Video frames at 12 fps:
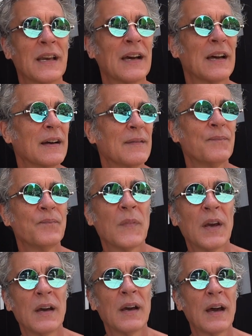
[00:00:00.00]

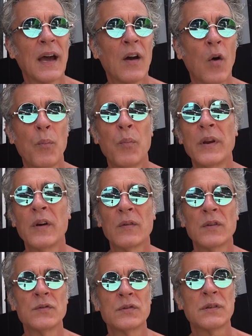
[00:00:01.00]
I hope we don't
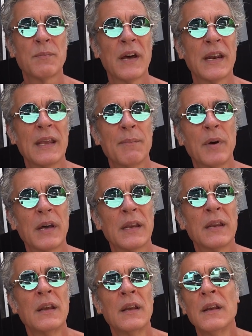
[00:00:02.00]
lose the money, but
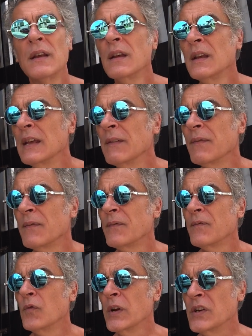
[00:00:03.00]
if
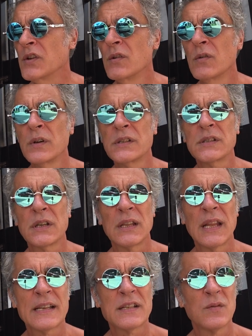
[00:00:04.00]
we do, it's
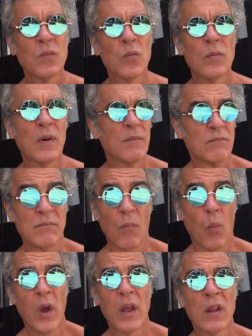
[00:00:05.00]
a lesson
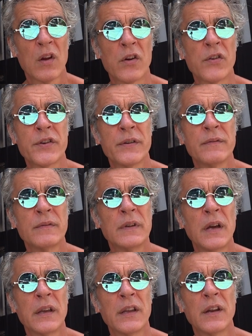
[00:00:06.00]
well learned.
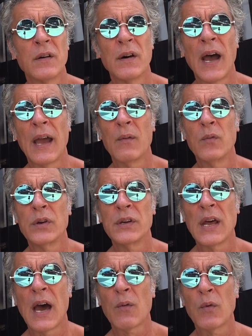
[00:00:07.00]
You know, I would
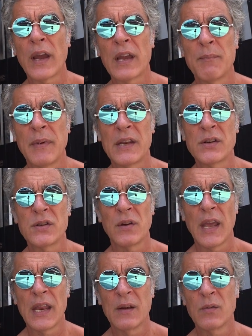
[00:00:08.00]
not recommend to
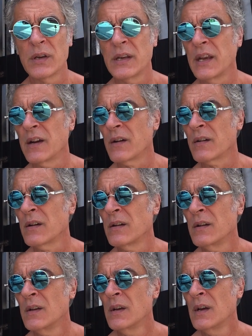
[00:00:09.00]
anyone here
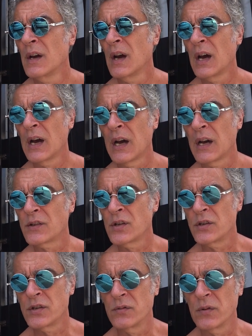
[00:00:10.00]
to
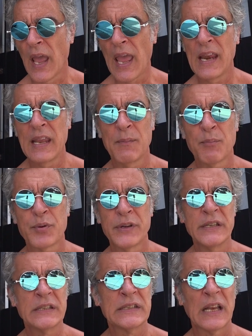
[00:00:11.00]
do any
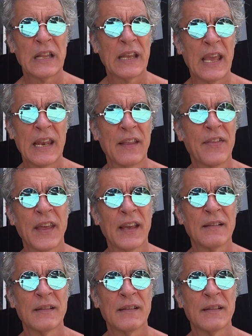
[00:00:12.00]
pre-selling anything.